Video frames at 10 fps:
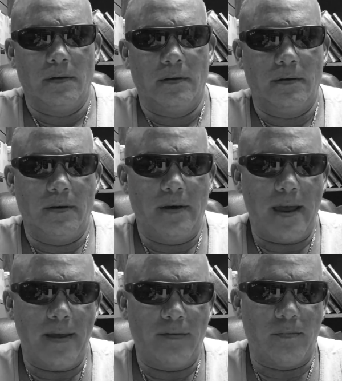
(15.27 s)

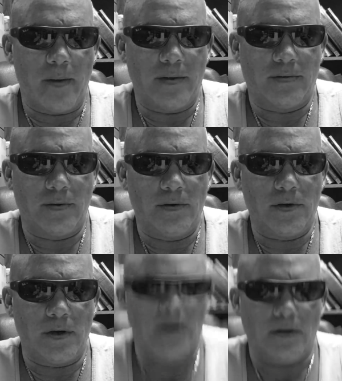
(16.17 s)
Today's message
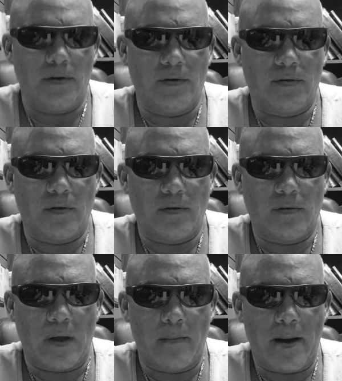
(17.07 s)
is
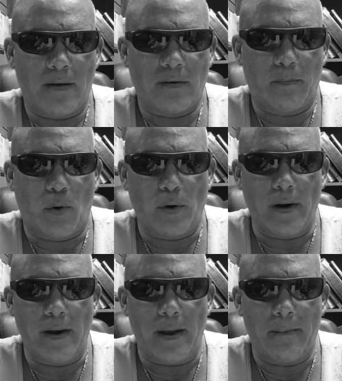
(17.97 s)
about
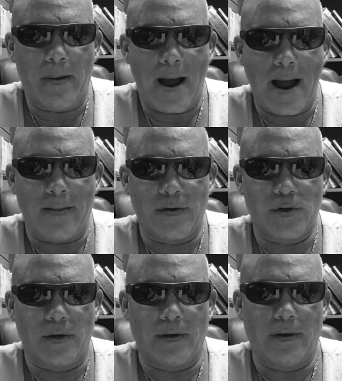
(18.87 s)
porting and
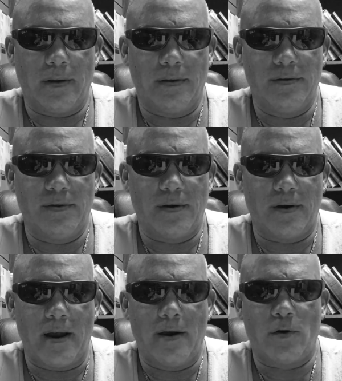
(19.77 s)
polishing. Is there
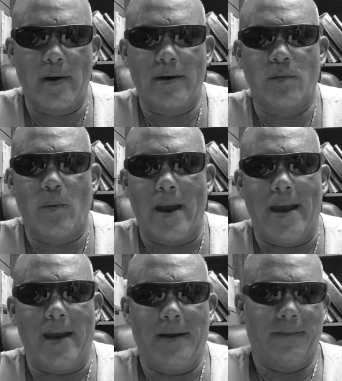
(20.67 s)
a correct
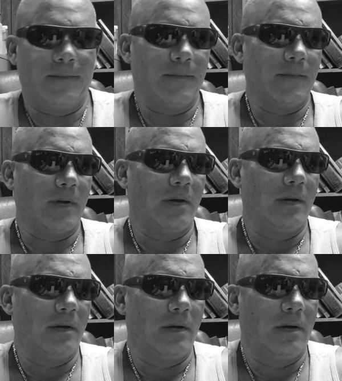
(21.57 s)
way?
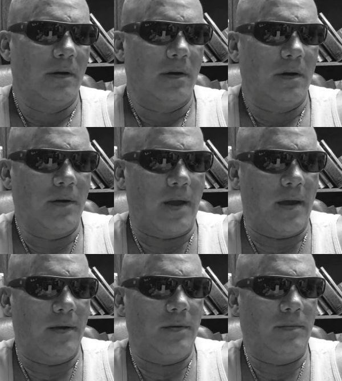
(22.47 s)

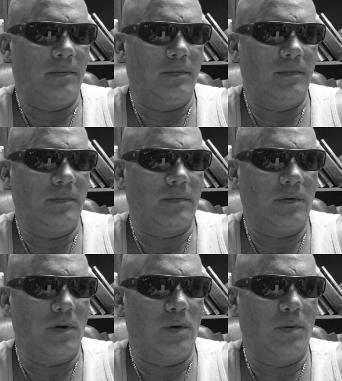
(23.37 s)
Okay,
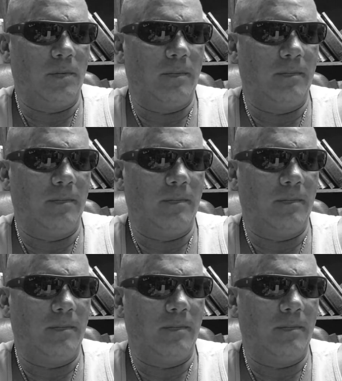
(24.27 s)
so